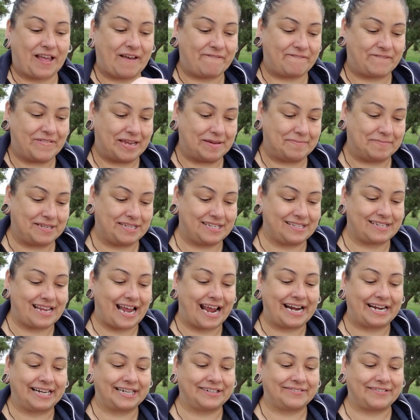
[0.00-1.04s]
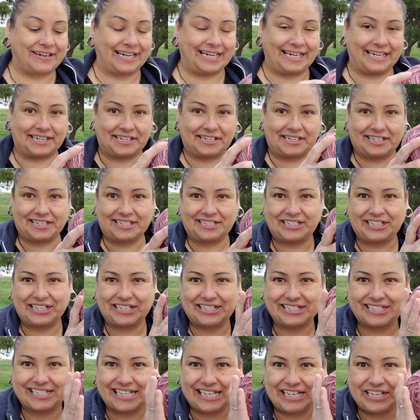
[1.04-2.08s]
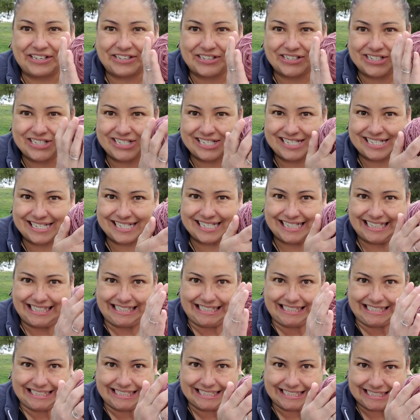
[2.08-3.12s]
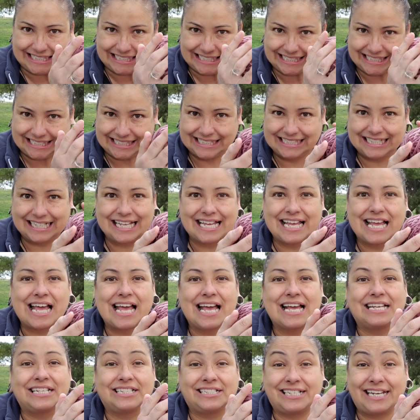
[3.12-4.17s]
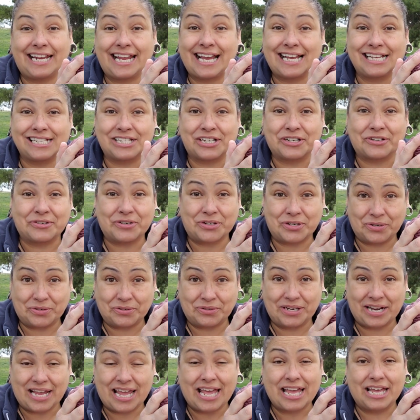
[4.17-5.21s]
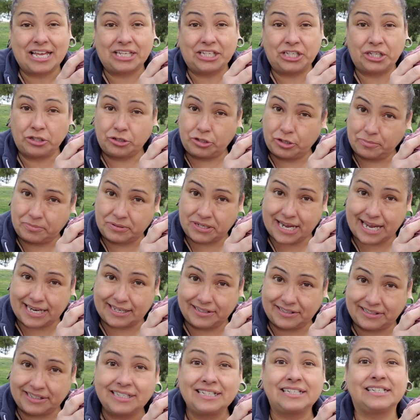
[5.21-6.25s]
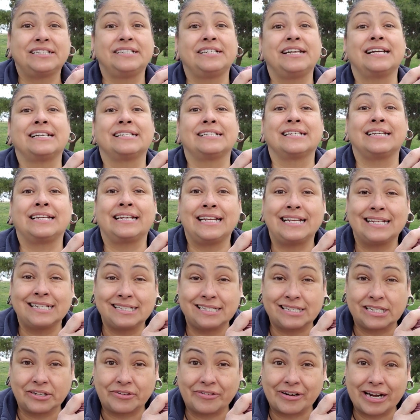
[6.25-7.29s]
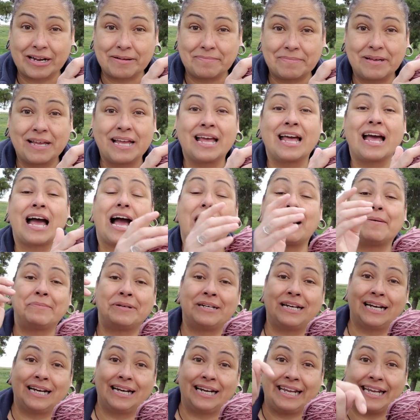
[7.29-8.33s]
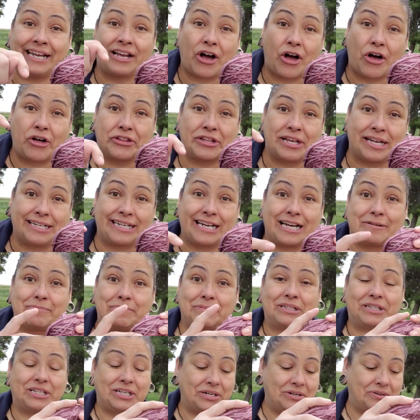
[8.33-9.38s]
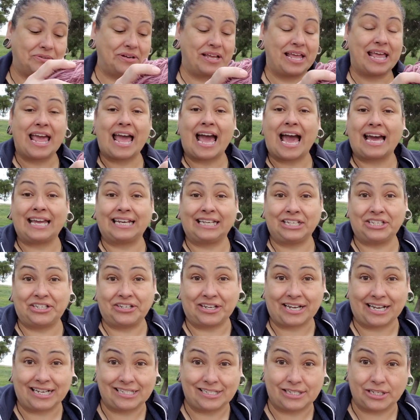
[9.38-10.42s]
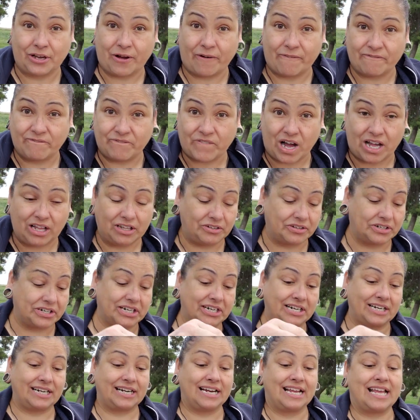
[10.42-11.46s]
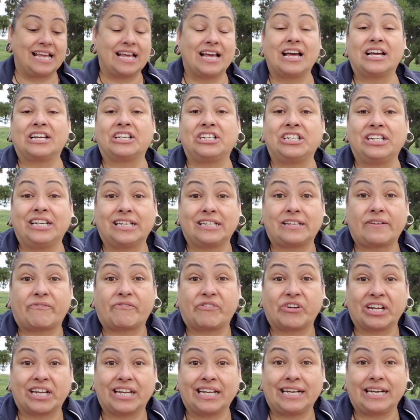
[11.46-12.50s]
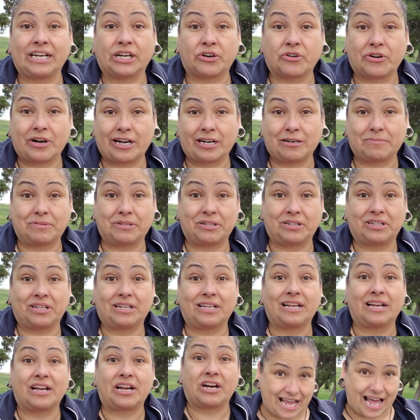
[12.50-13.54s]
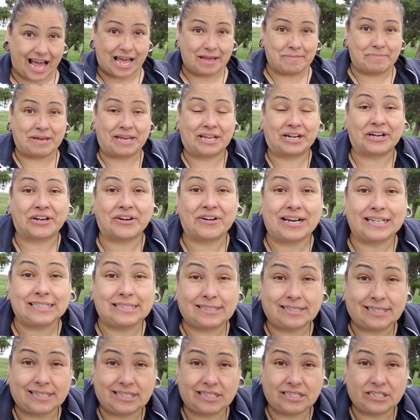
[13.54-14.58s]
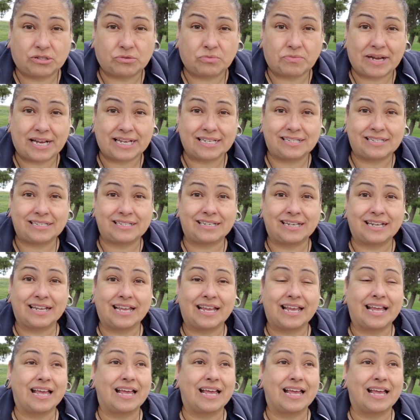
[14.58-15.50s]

a famous dyer right here, Chelsea Yarns? She has her own YouTube channel. She has an Instagram. I'm going to link all that down below. I need you guys to go follow her. She is freaking incredible. I met her at Stitches West